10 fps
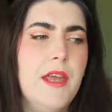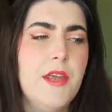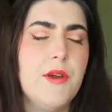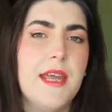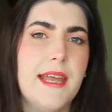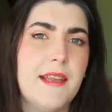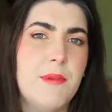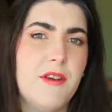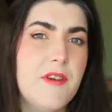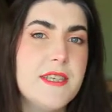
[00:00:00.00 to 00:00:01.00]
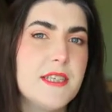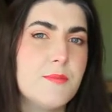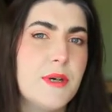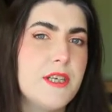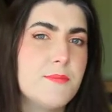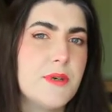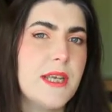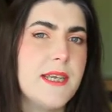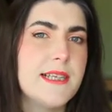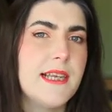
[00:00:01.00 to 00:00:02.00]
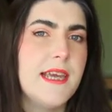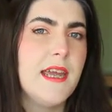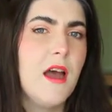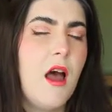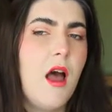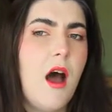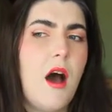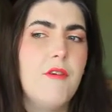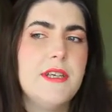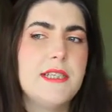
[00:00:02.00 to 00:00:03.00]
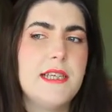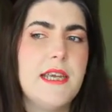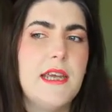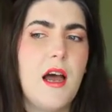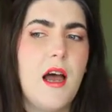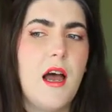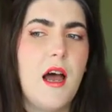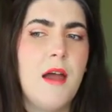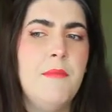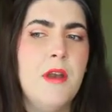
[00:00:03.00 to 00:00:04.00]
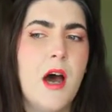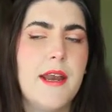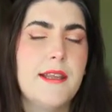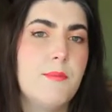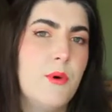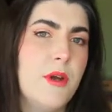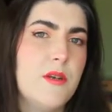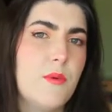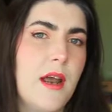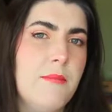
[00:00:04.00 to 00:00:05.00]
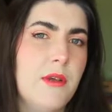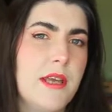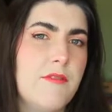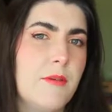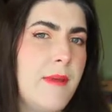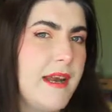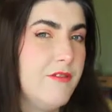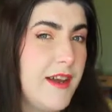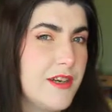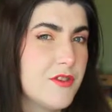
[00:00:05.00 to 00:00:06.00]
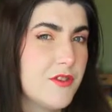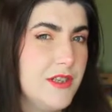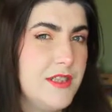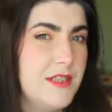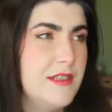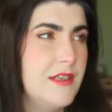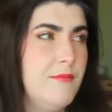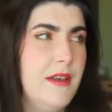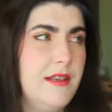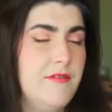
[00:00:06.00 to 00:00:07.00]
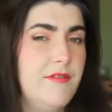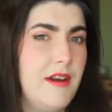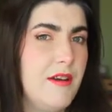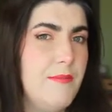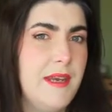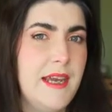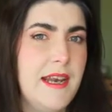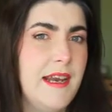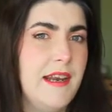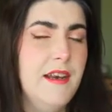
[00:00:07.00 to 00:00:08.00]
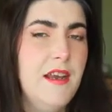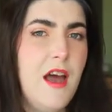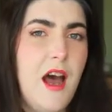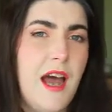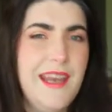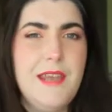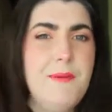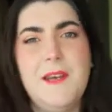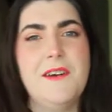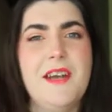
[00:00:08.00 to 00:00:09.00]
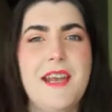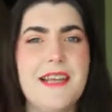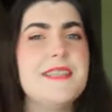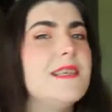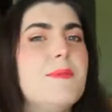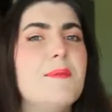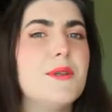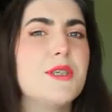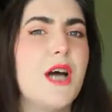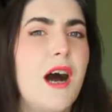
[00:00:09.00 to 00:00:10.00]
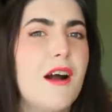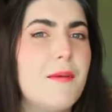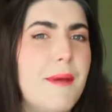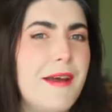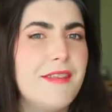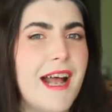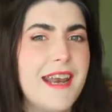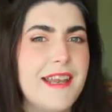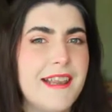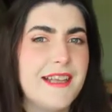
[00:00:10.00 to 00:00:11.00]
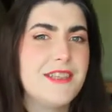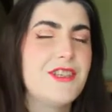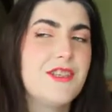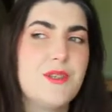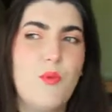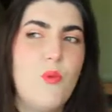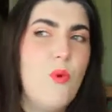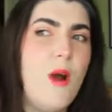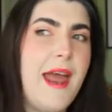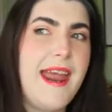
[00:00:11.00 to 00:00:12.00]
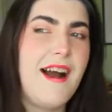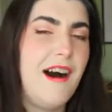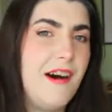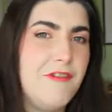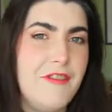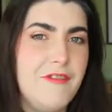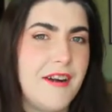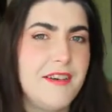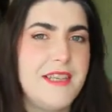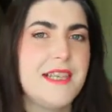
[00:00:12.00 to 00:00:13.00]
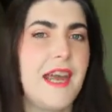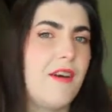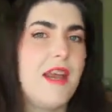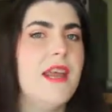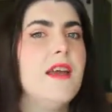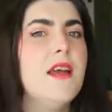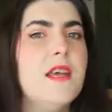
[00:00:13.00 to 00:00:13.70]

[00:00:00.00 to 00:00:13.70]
You can get them on Vistaprint pretty easily. Obviously, I'm not at the point where I'm looking for manufacturers because I'm at the very beginning, and I keep hearing Etsy people talk about that, and that's just way off and very scary.